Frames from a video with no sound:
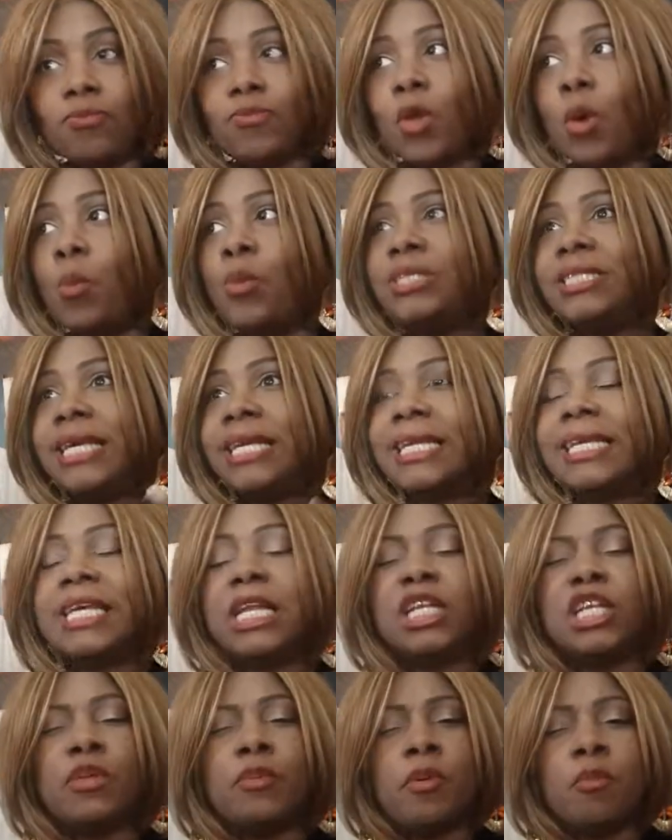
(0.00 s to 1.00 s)
we tend to
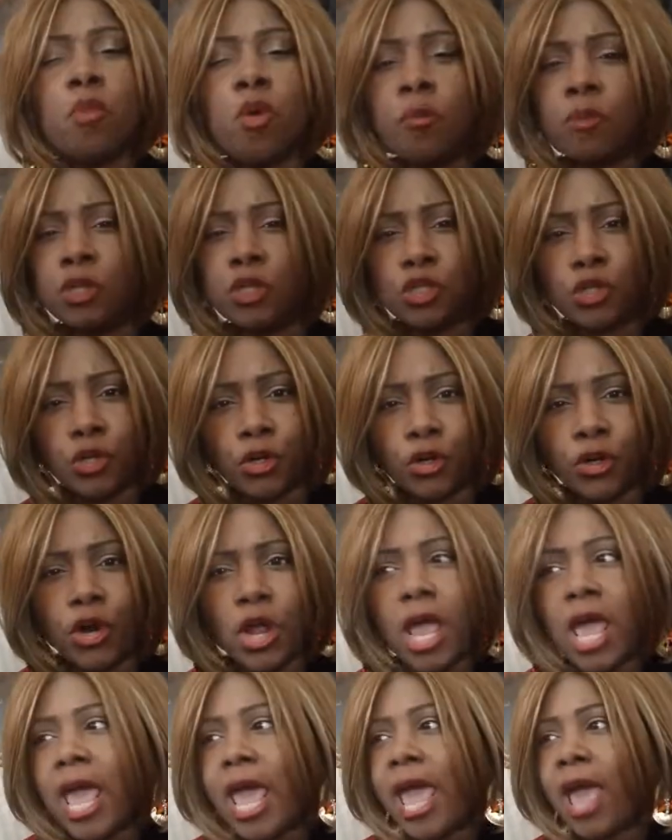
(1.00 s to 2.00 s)
get a little bit more mature,
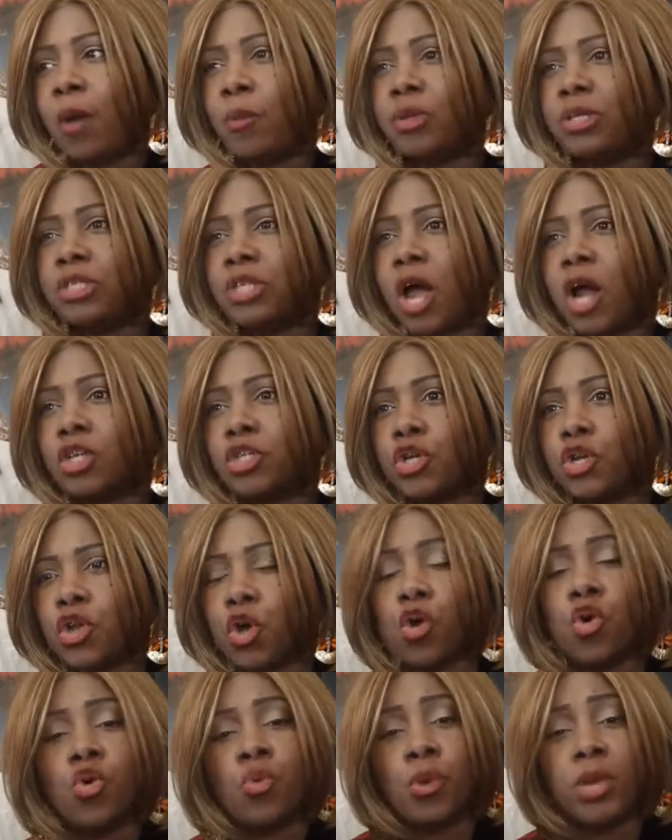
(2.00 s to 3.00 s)
and we start to
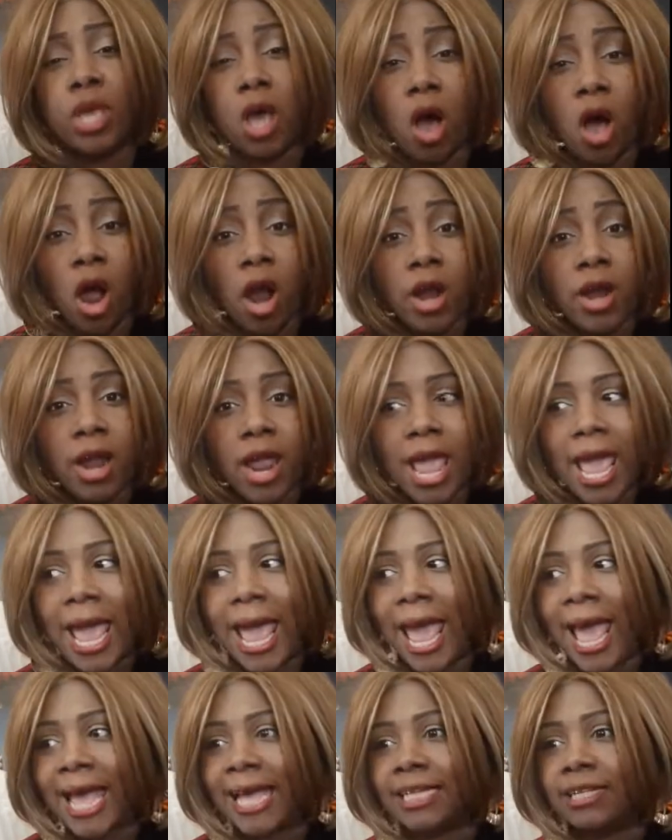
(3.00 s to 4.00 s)
know who we are
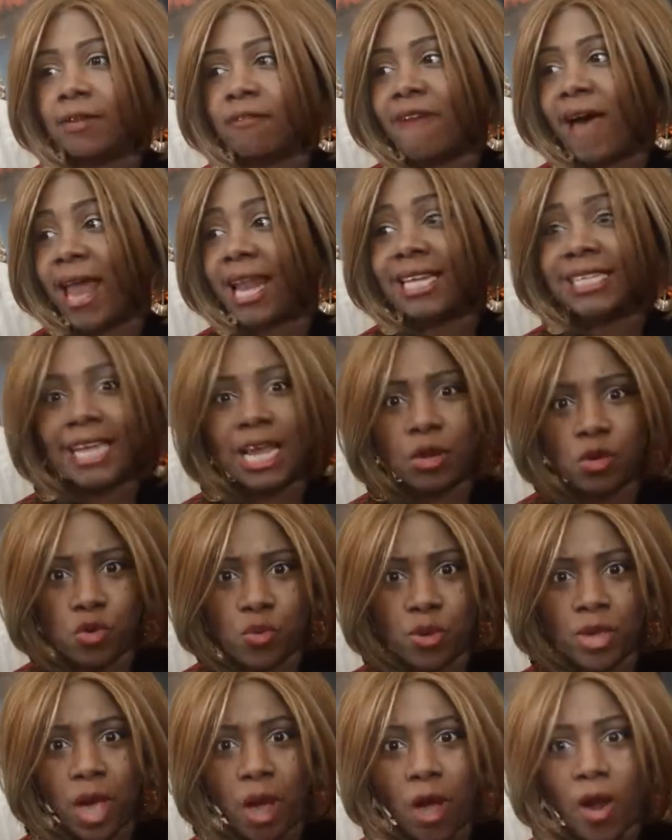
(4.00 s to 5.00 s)
and validate who
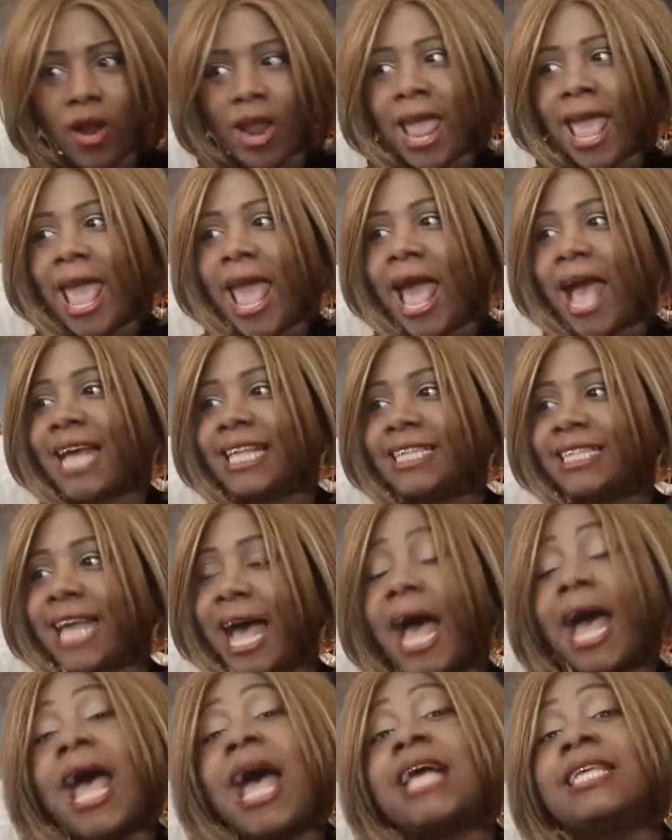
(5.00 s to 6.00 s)
we are, and
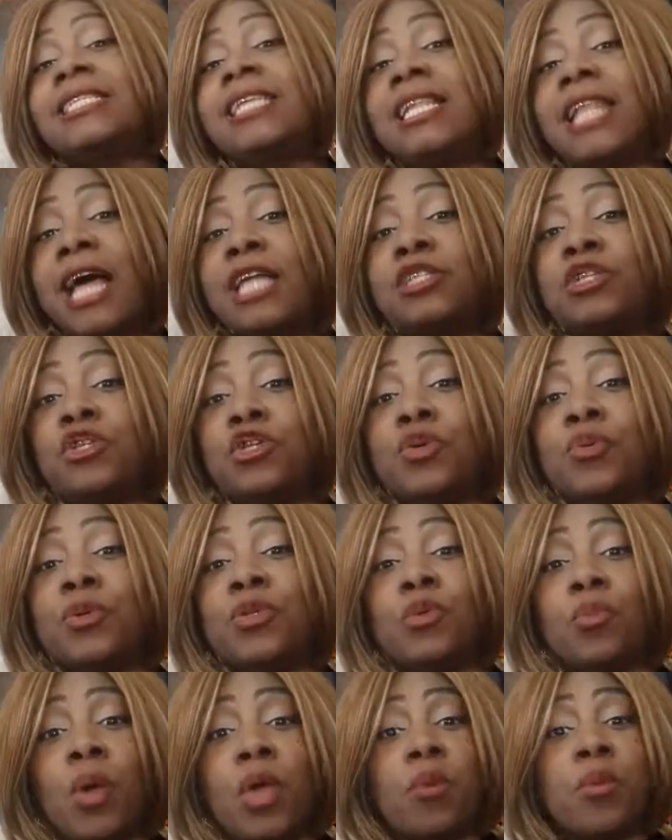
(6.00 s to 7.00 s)
that has a lot to do
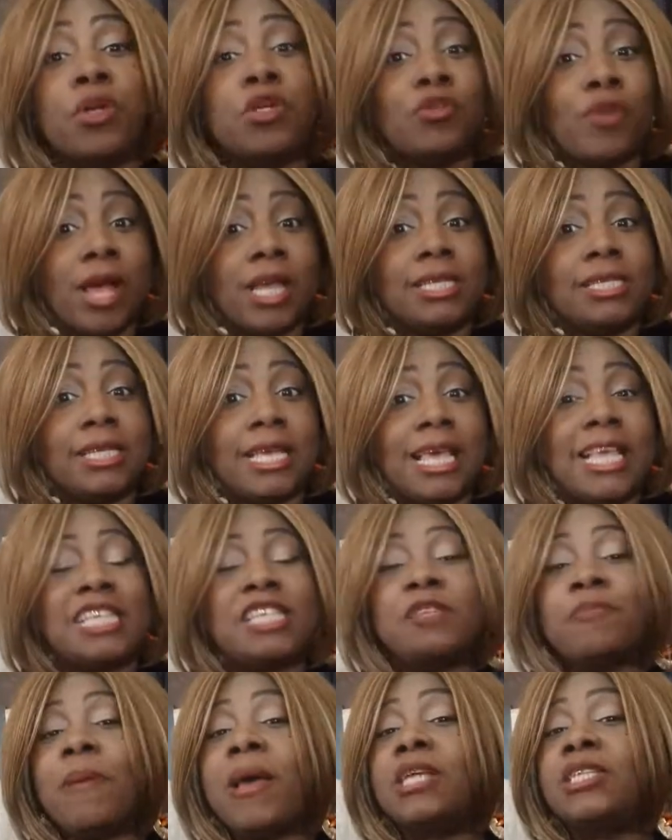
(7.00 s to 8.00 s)
with the way we dress,
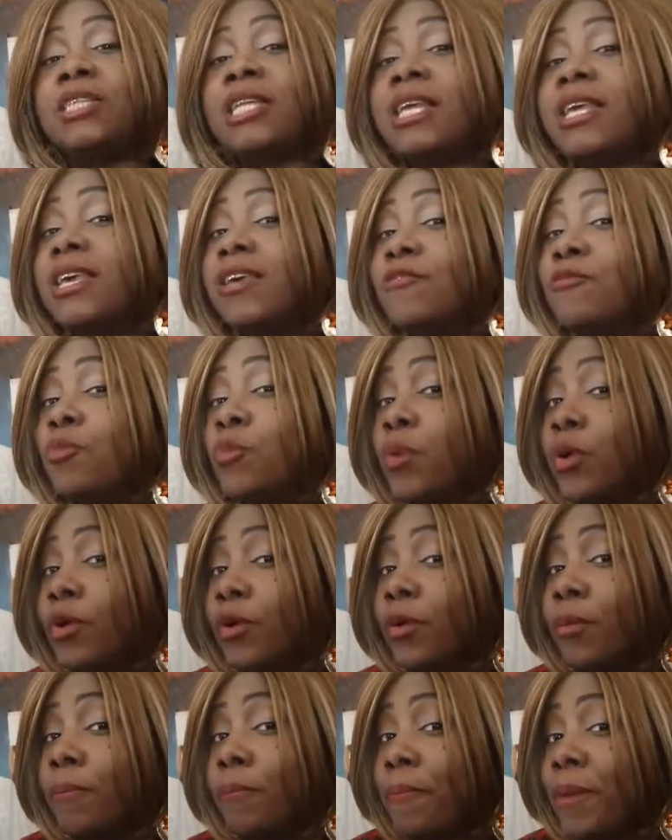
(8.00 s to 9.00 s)
especially if
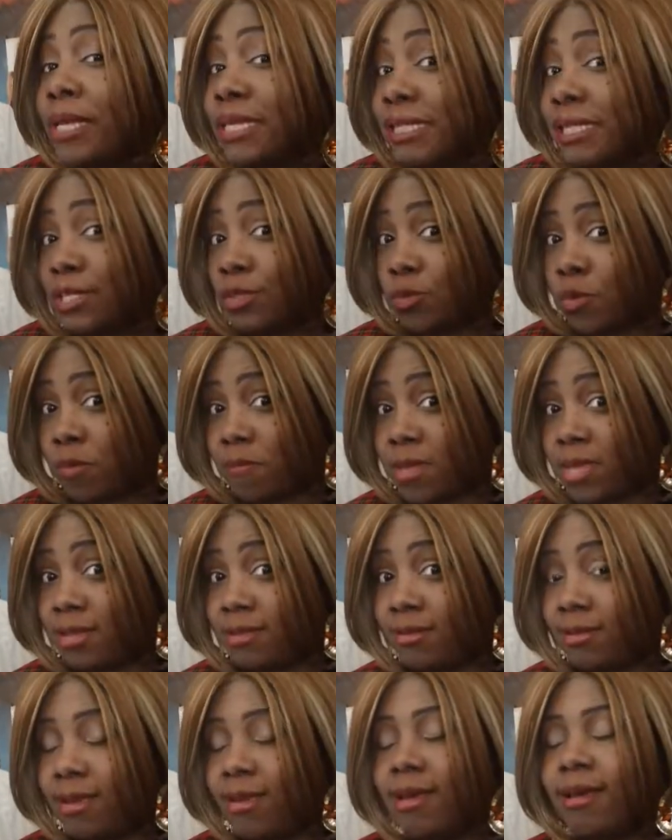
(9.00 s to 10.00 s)
we're business women.
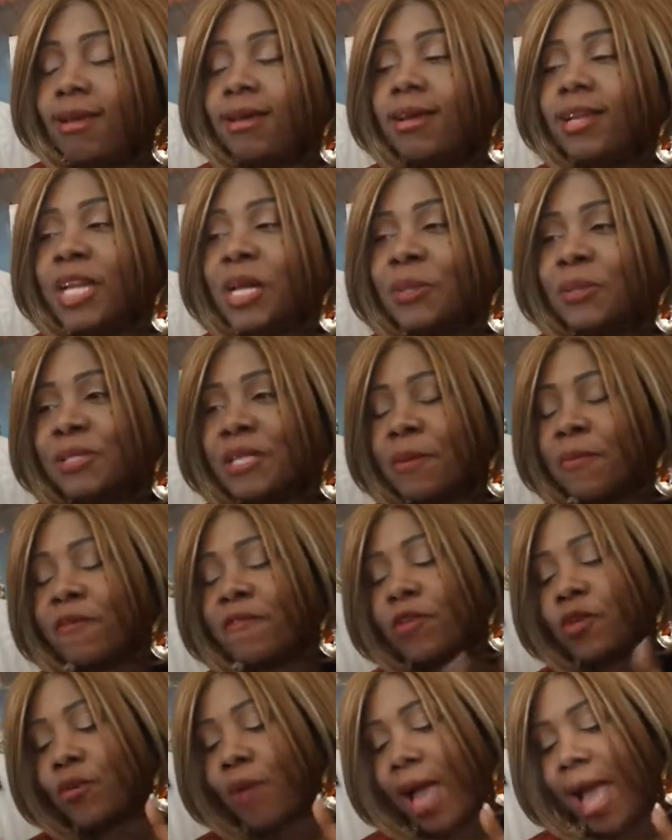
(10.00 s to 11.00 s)
Now, some
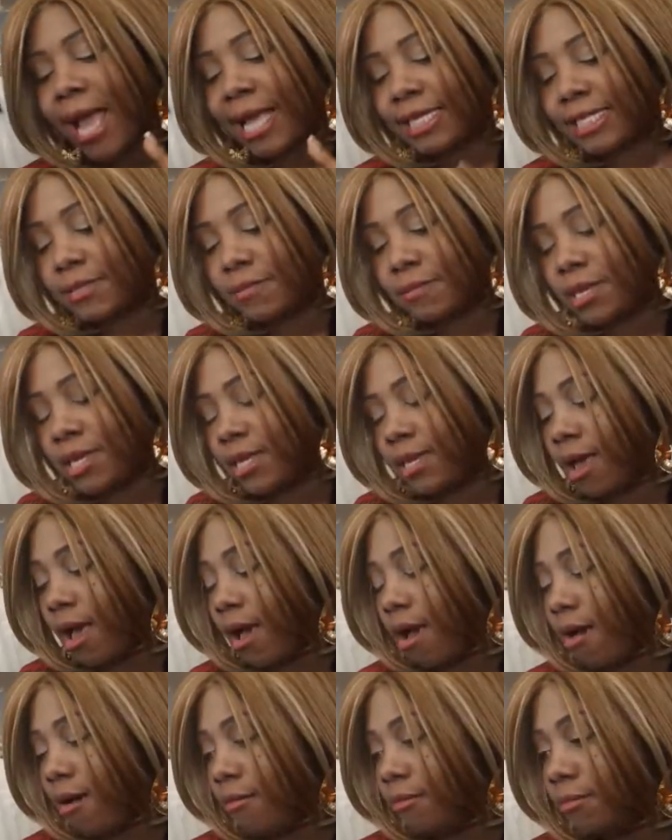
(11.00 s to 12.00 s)
of you asked me,
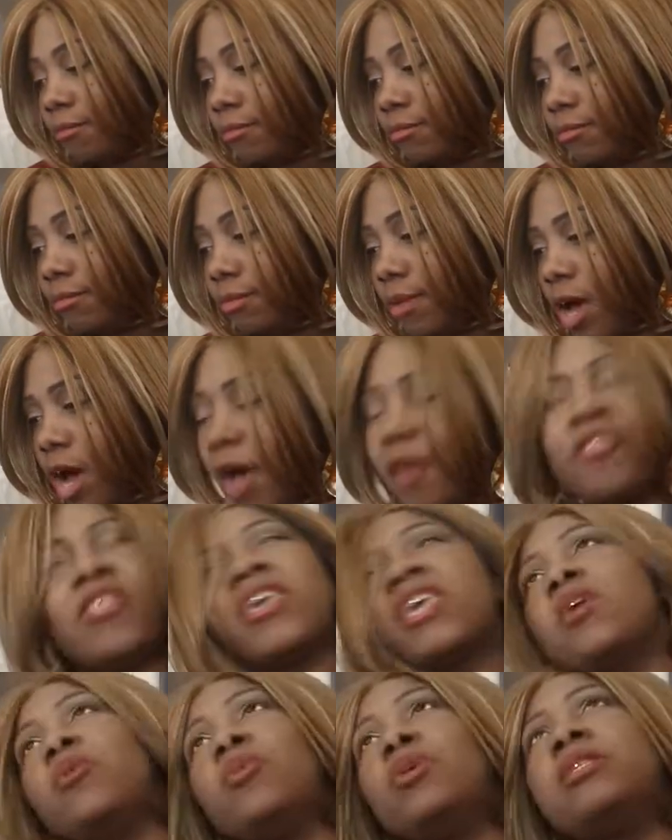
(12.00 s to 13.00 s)
I
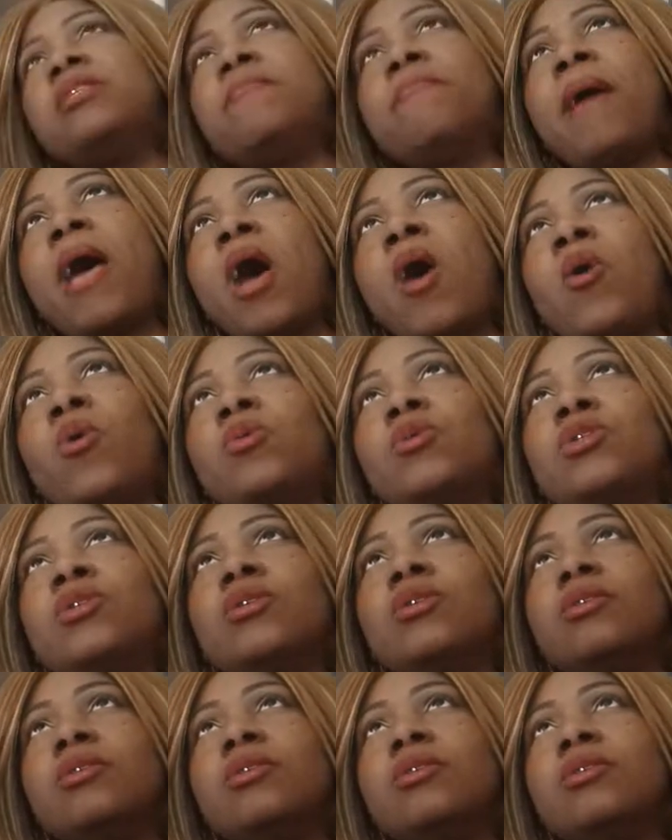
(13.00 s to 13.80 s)
think it was about